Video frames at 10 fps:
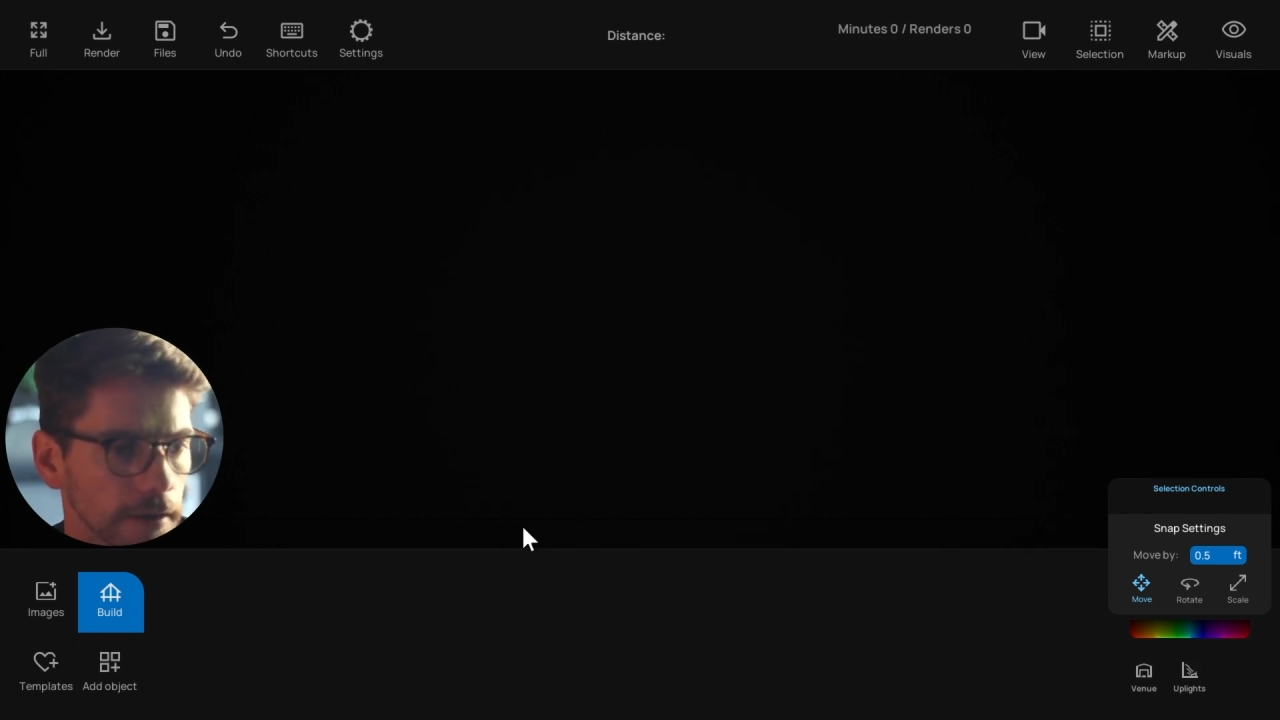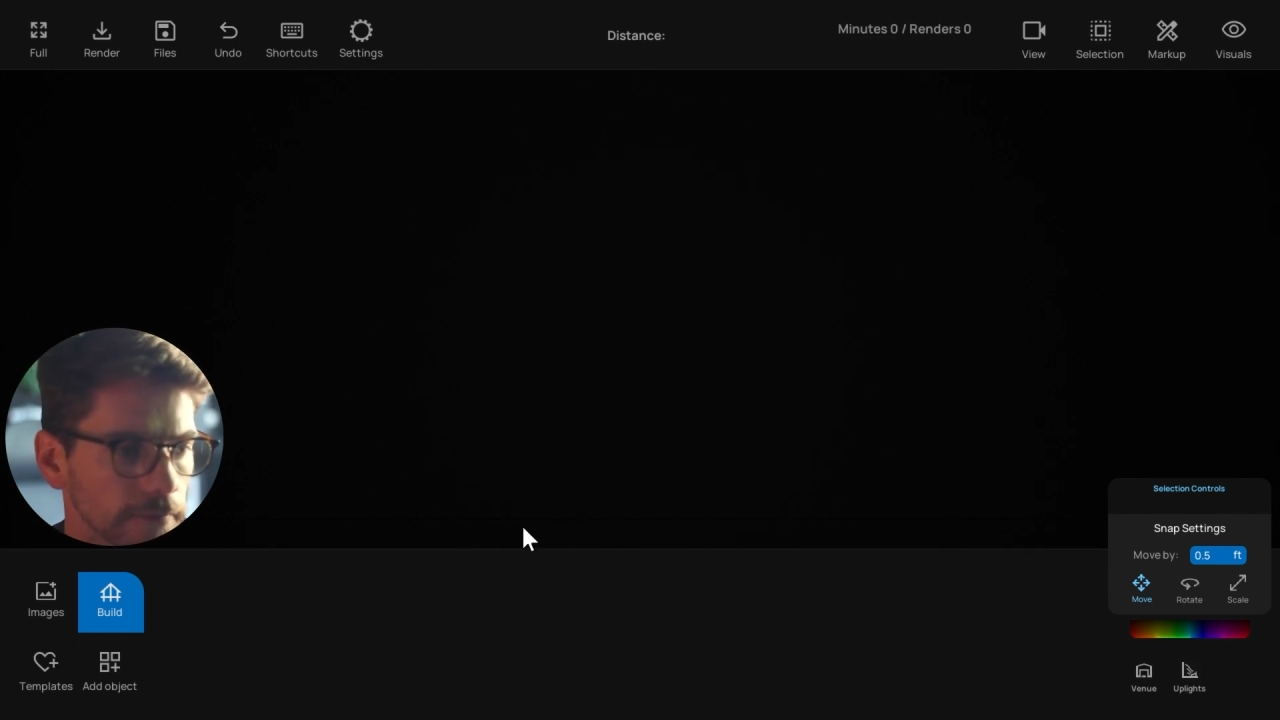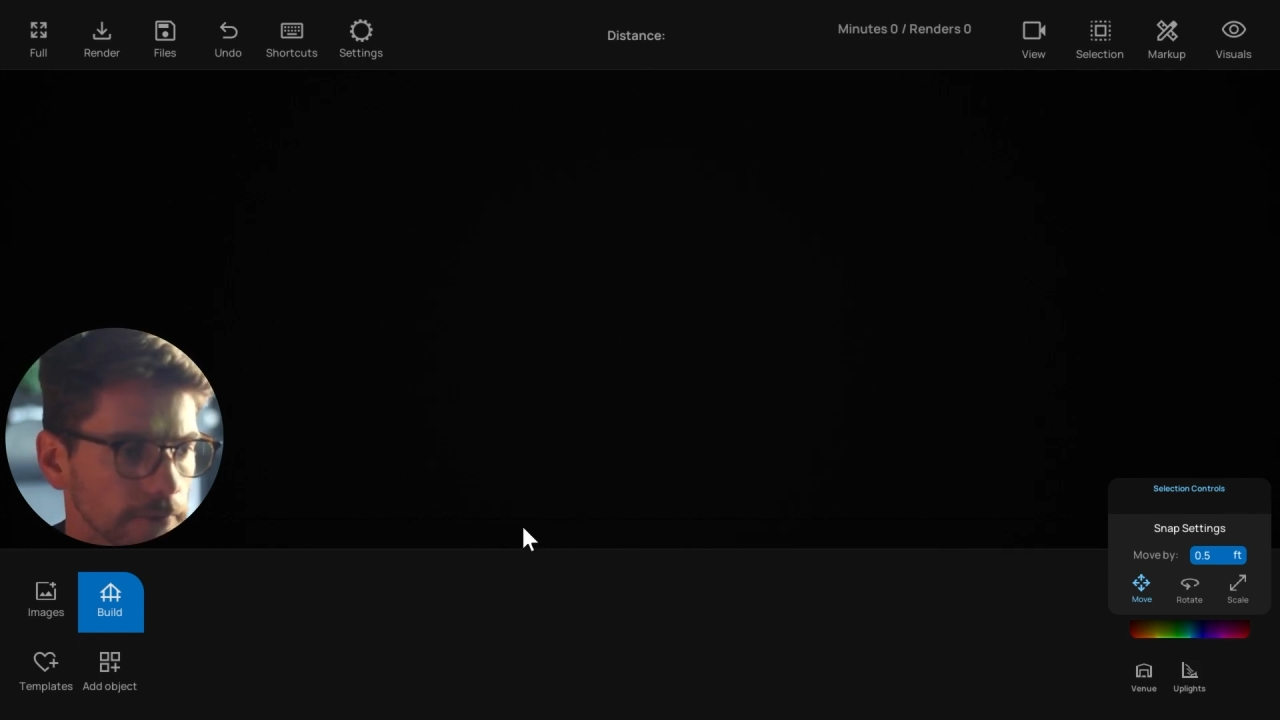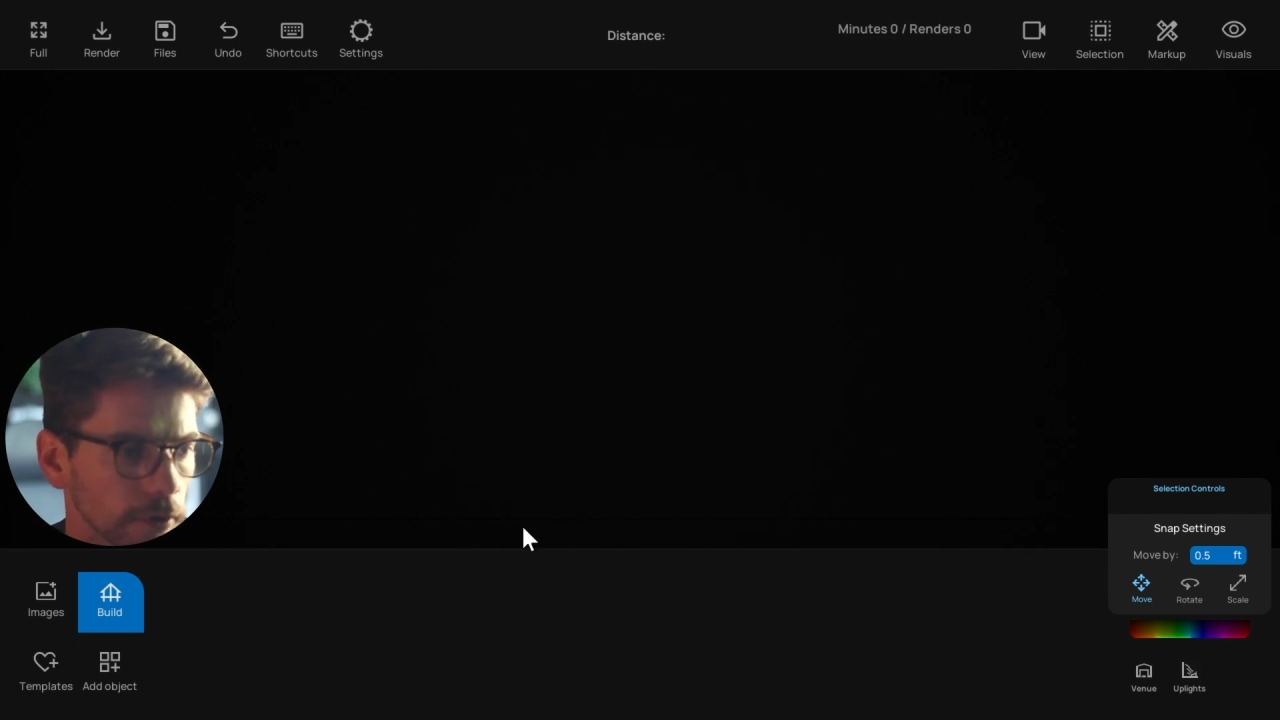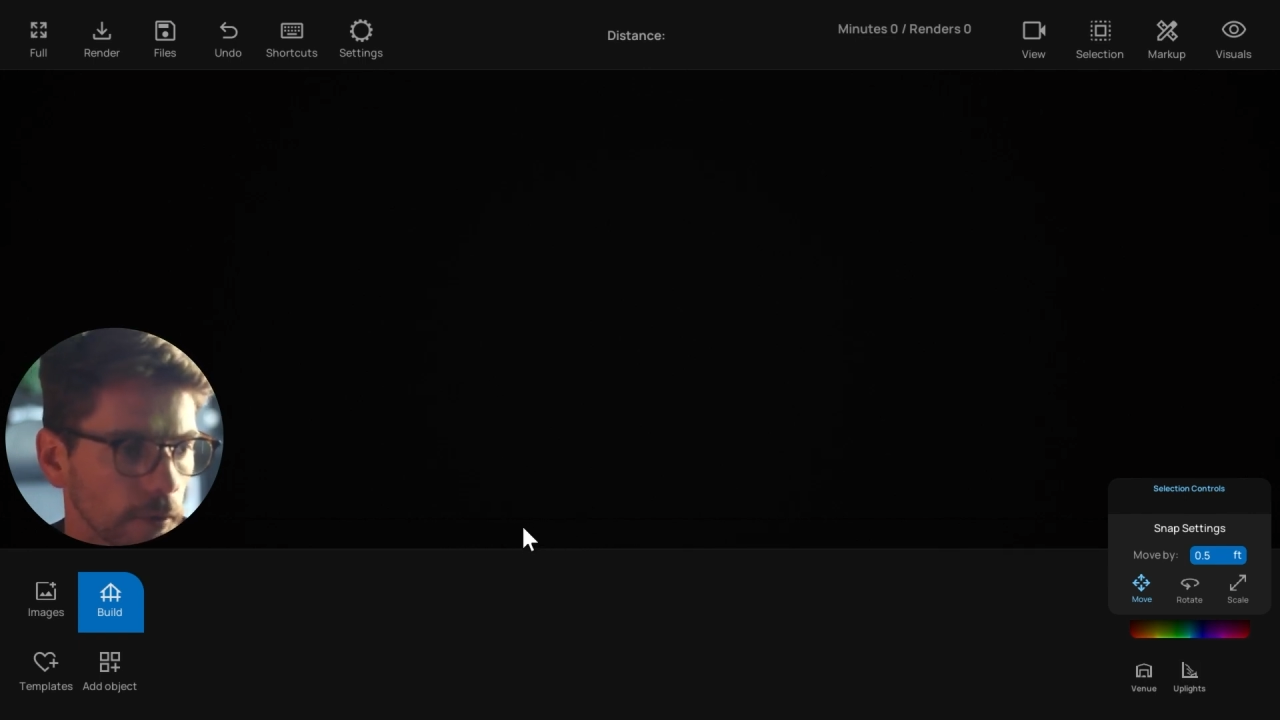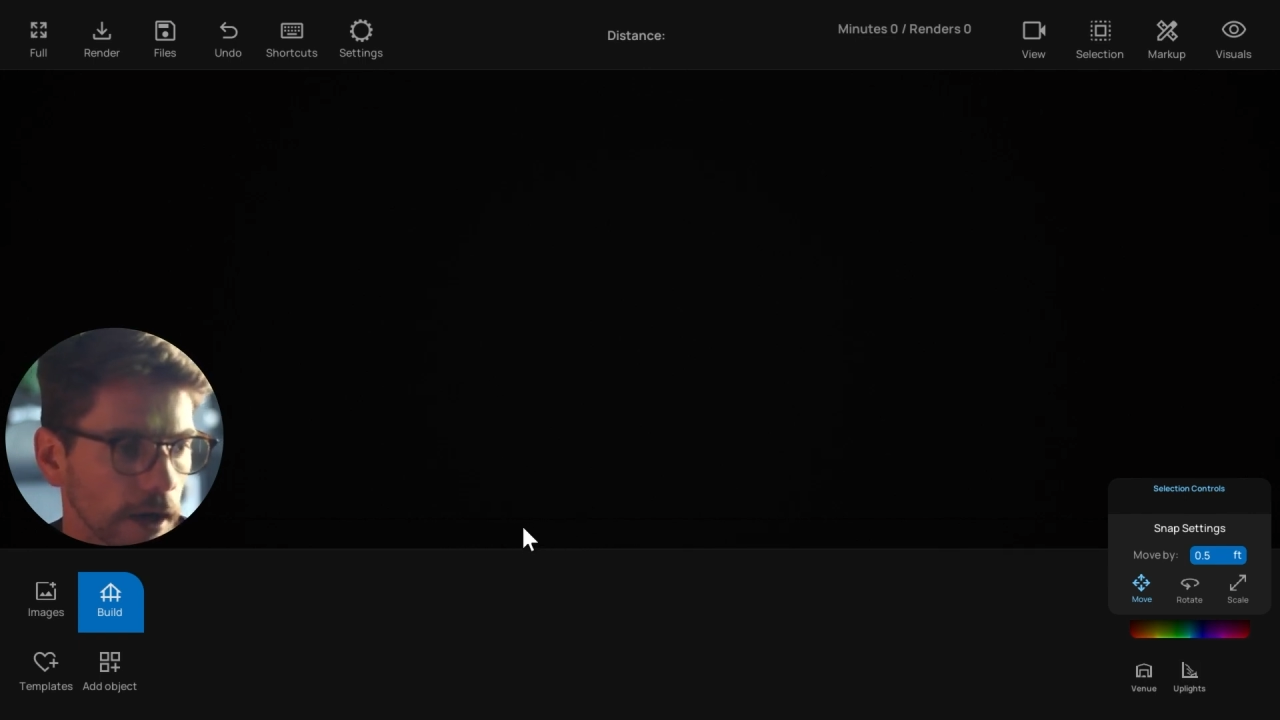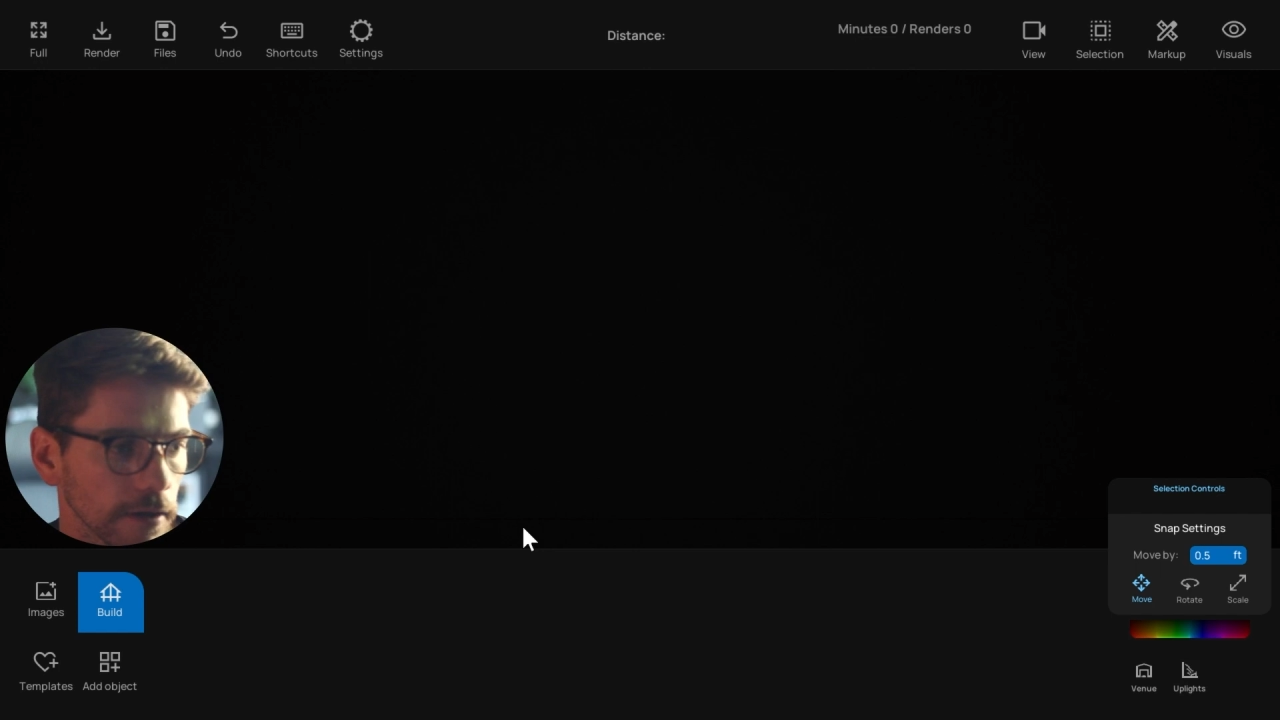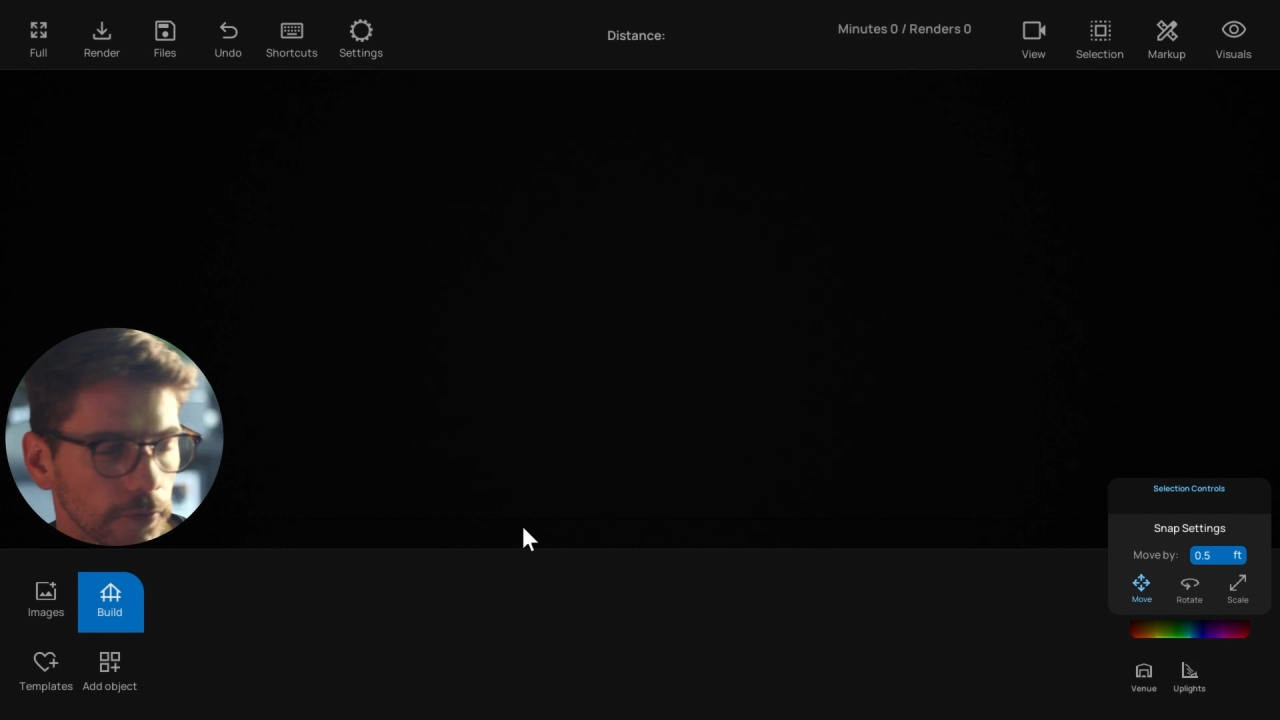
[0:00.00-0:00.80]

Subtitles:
it for a while.